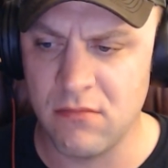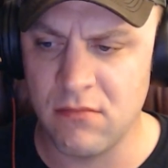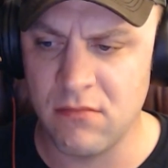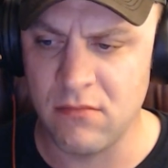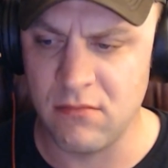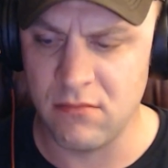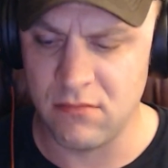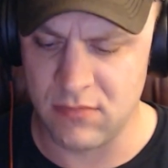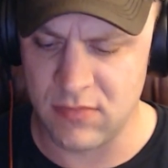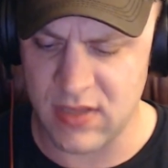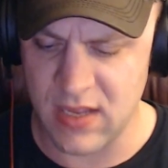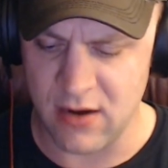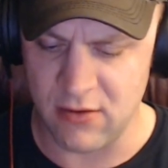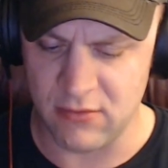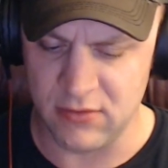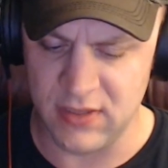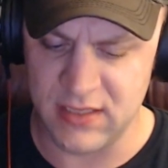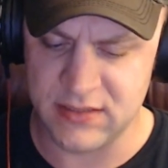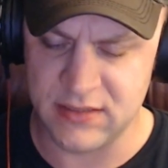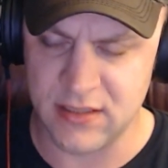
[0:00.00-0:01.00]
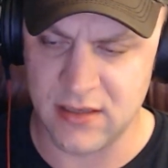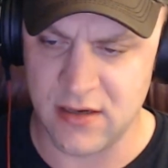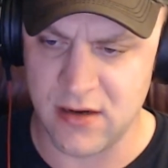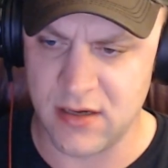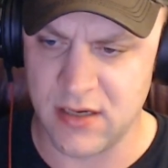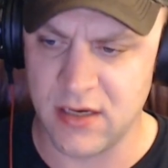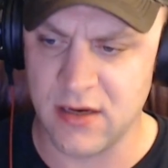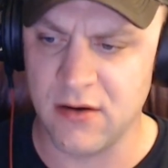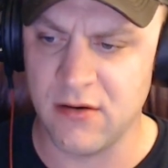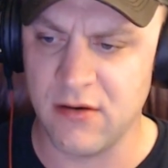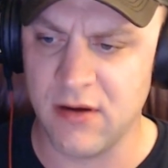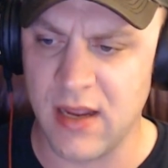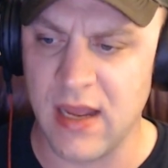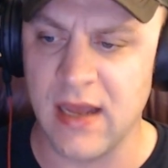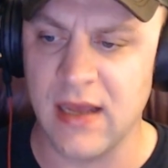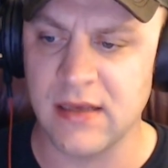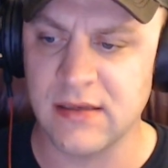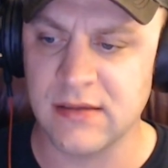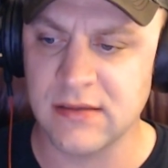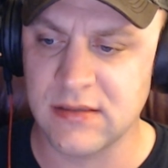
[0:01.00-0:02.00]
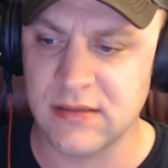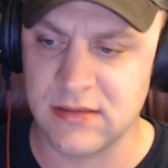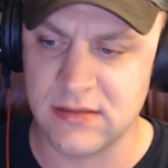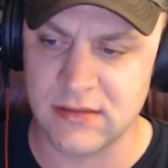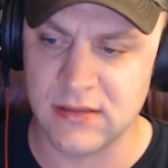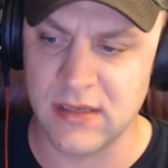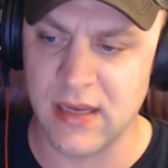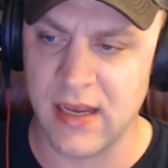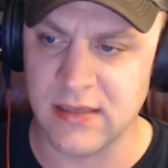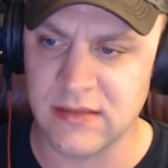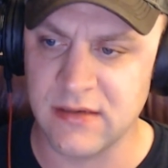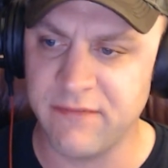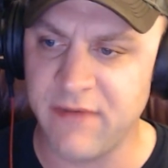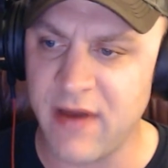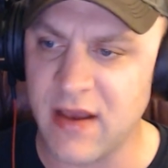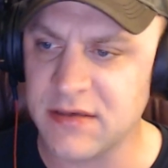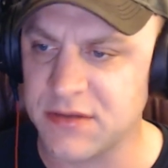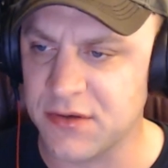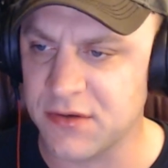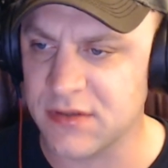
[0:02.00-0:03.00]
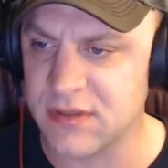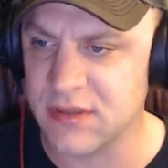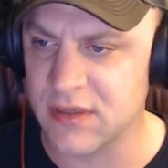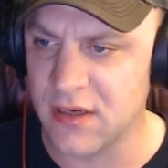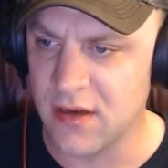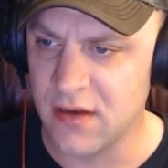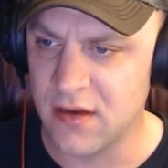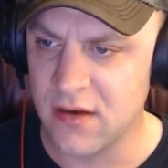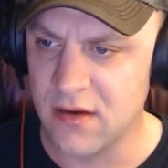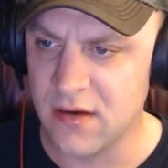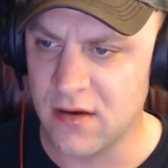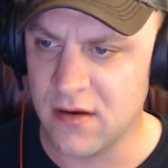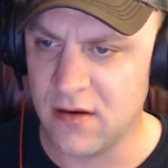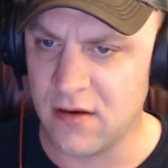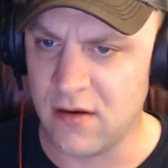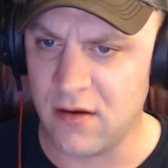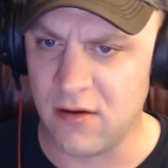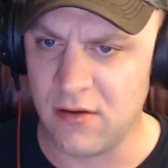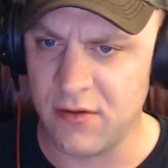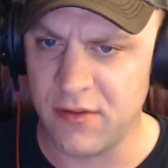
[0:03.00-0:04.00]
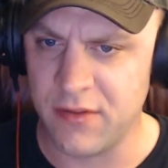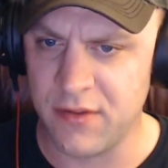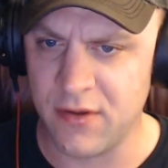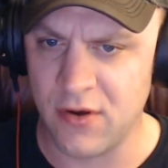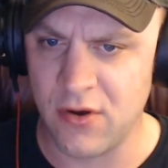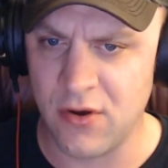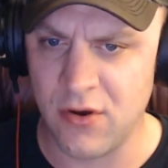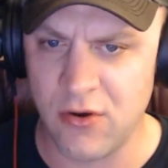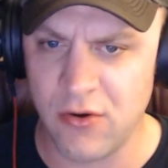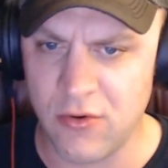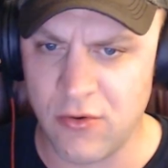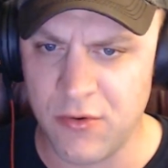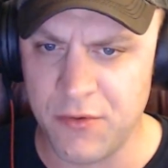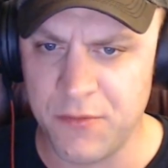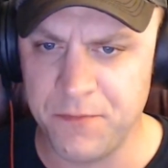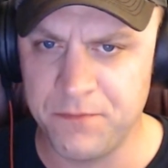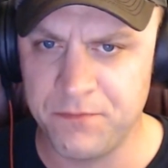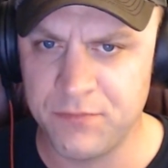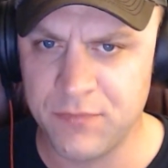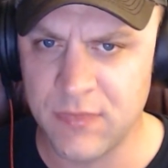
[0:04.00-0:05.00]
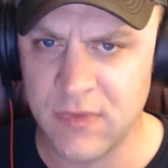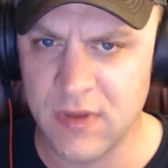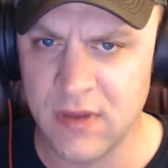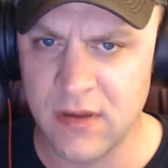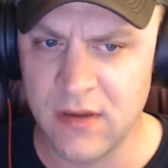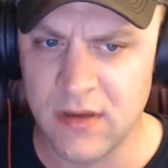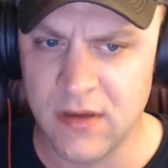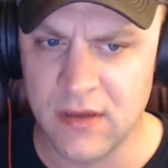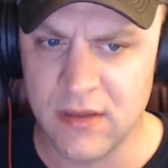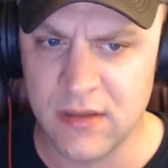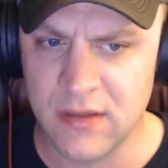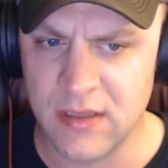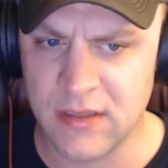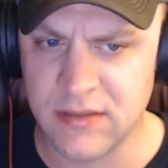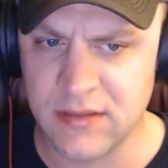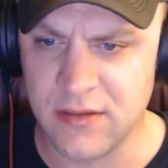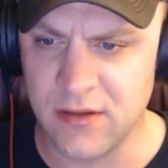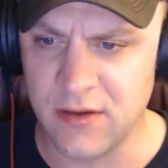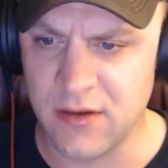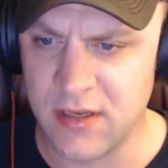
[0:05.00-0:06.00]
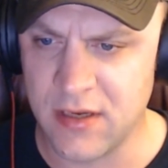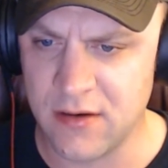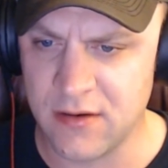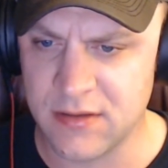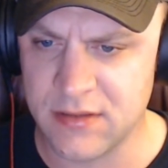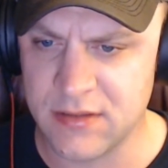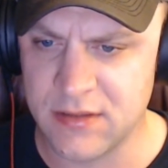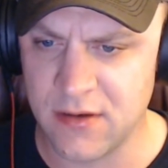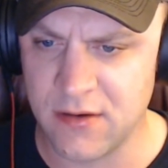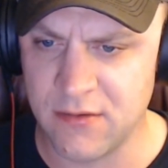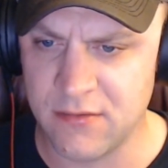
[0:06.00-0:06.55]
listed on here as investors. Although, let's look here. So it was